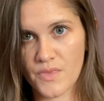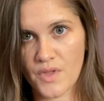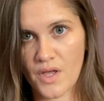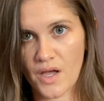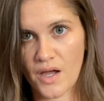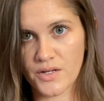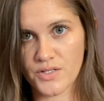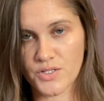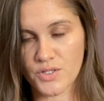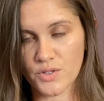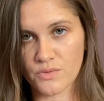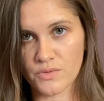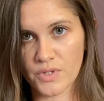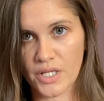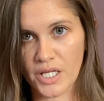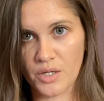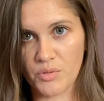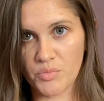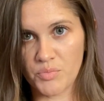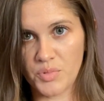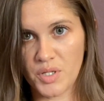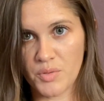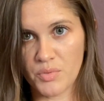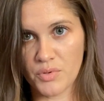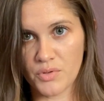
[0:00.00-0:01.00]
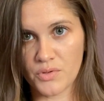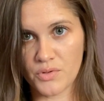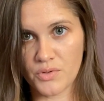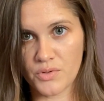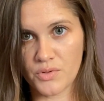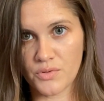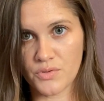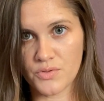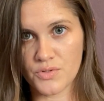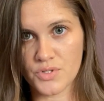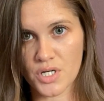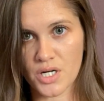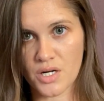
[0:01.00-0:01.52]
I don't like people
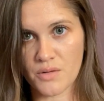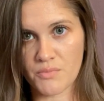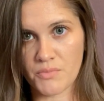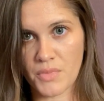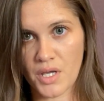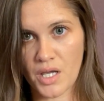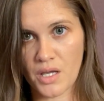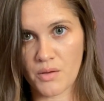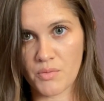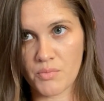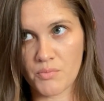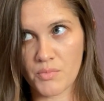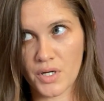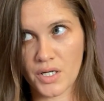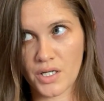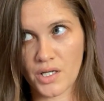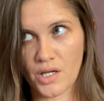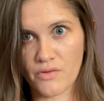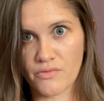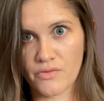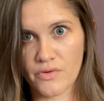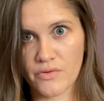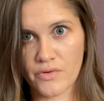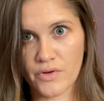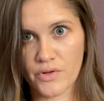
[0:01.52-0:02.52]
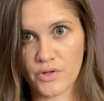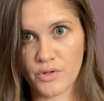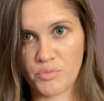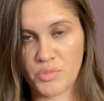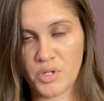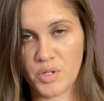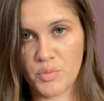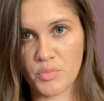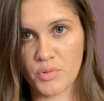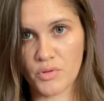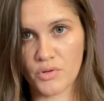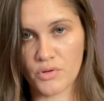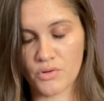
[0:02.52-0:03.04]
who try to make money off of other
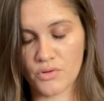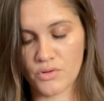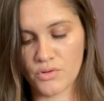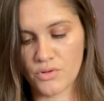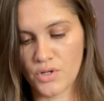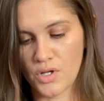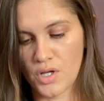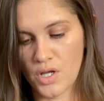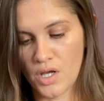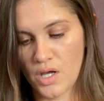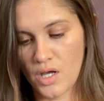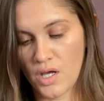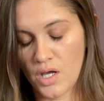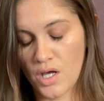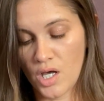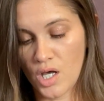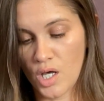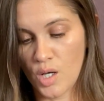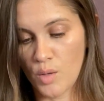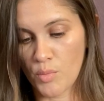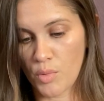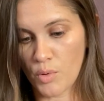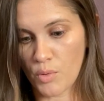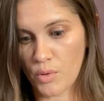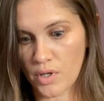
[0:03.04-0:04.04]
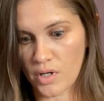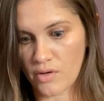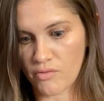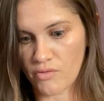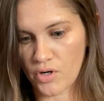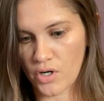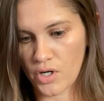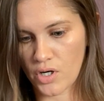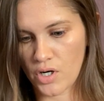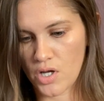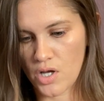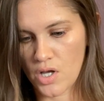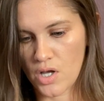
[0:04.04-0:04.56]
people. But
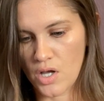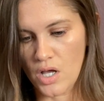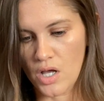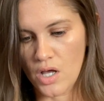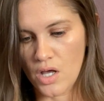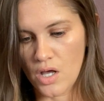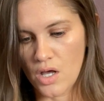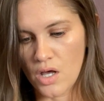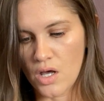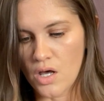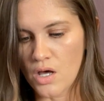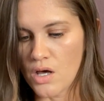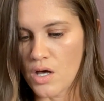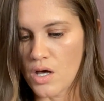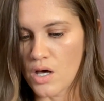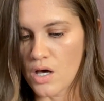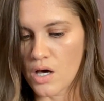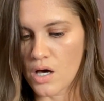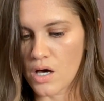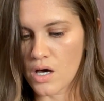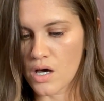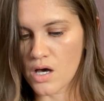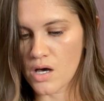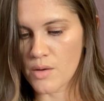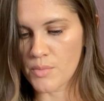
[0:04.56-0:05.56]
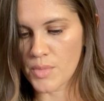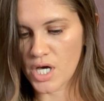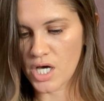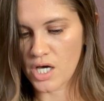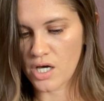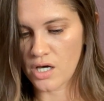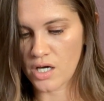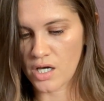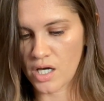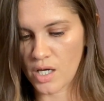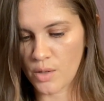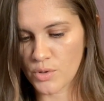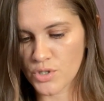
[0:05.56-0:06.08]
whatever.
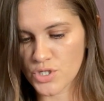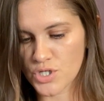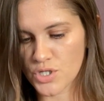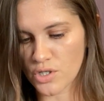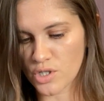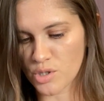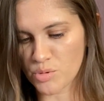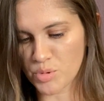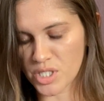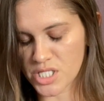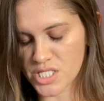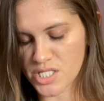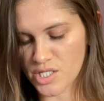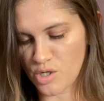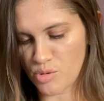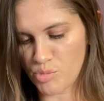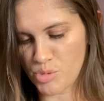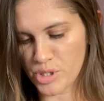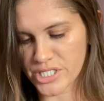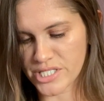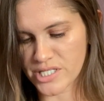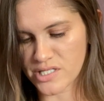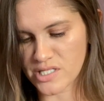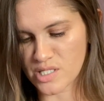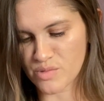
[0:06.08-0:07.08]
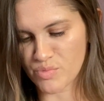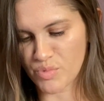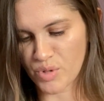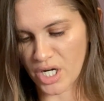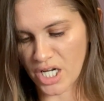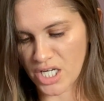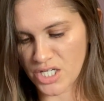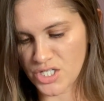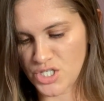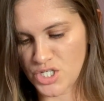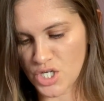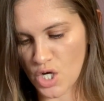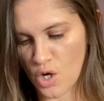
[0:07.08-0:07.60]
I wish you all the best in your business, but
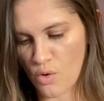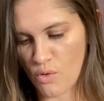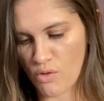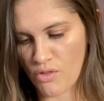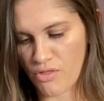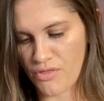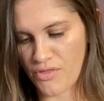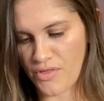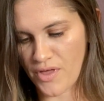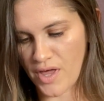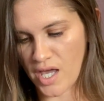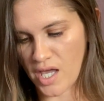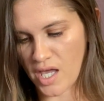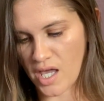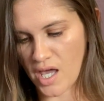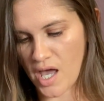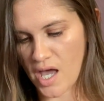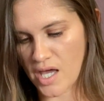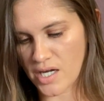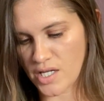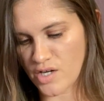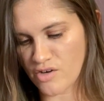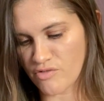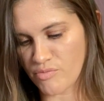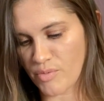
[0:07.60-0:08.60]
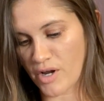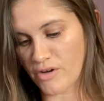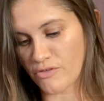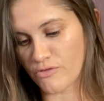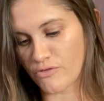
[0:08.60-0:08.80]
I don't think any of my